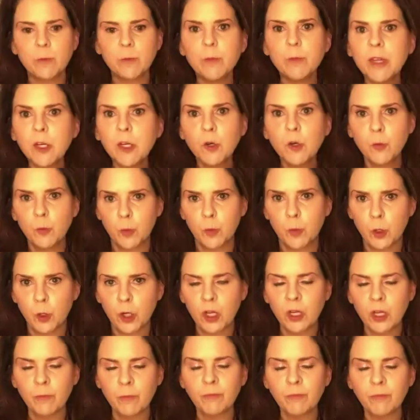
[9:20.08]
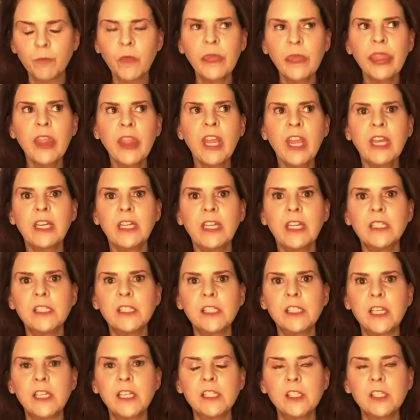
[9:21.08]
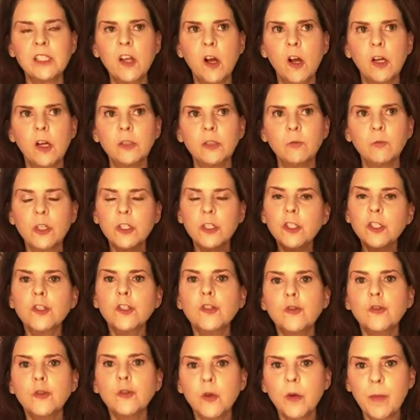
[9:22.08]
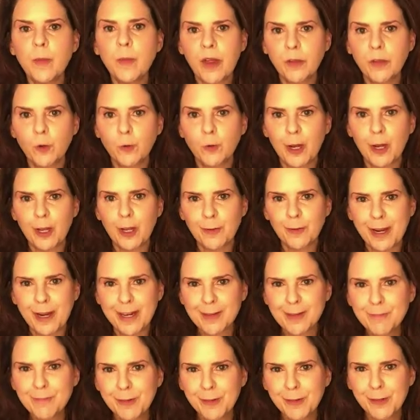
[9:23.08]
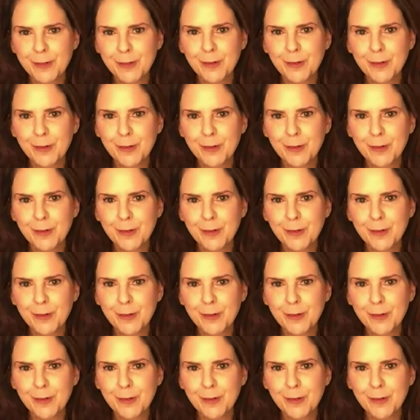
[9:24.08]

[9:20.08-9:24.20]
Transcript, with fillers: a bigger book okay and it's called what's true about the red white and blue